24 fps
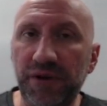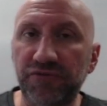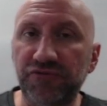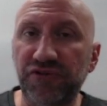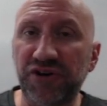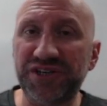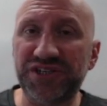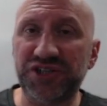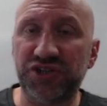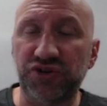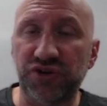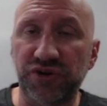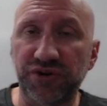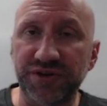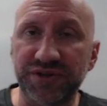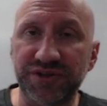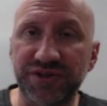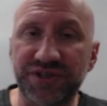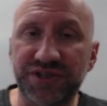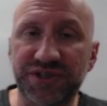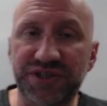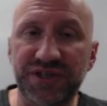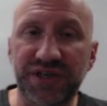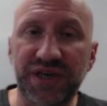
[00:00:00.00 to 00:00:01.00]

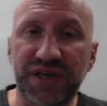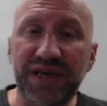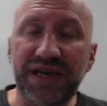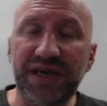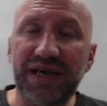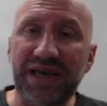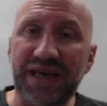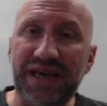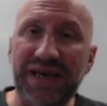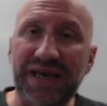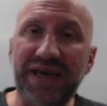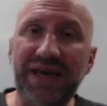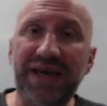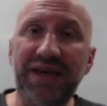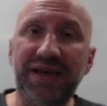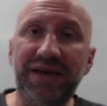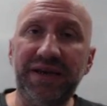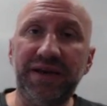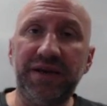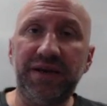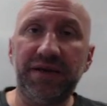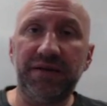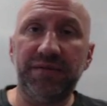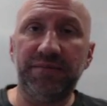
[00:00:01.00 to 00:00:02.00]
restaurants
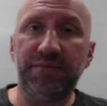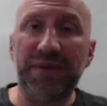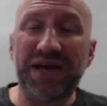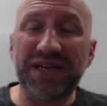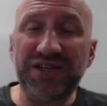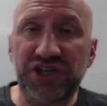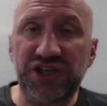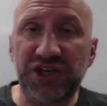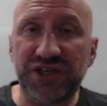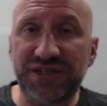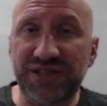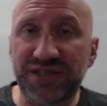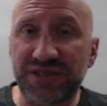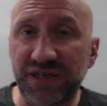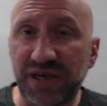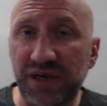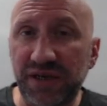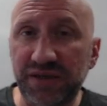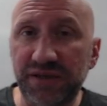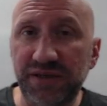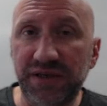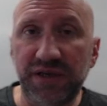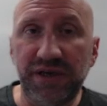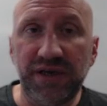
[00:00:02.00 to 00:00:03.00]
in
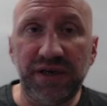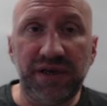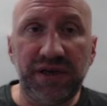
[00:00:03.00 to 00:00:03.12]
Manchester.